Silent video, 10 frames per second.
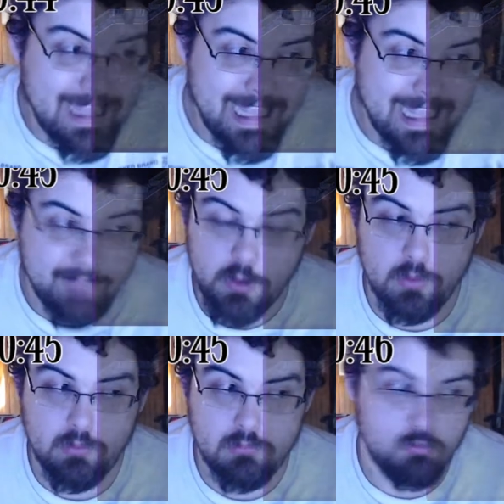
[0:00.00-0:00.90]
If you
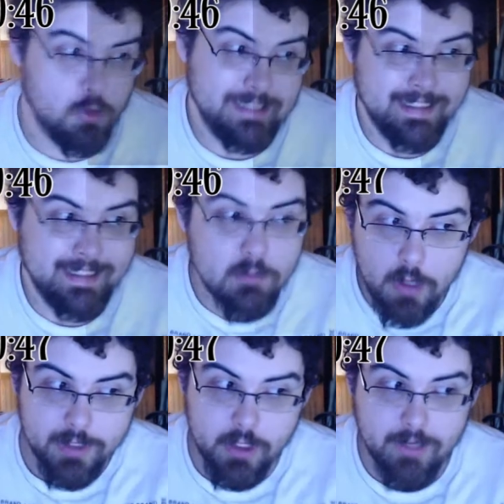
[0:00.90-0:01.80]
were at 0
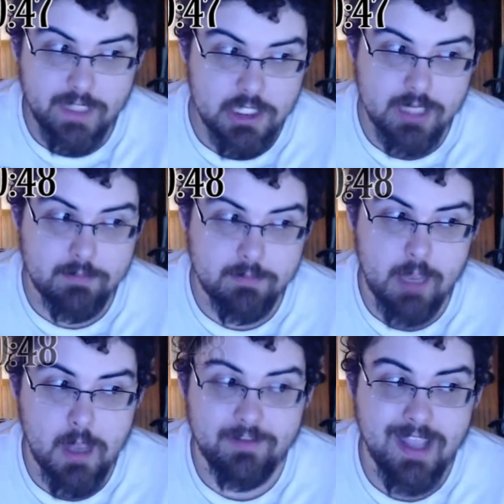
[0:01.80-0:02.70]
and you have an inject pop
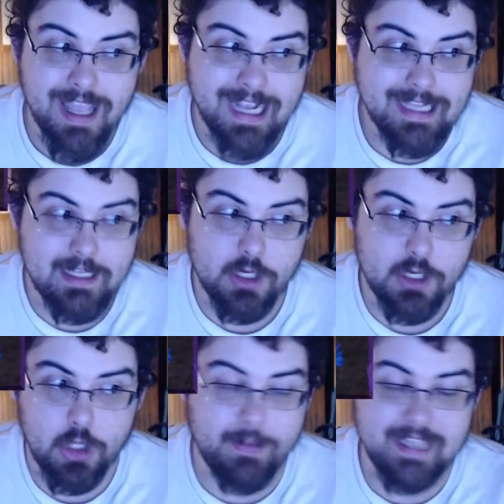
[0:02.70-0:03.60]
off, it's not going to go past the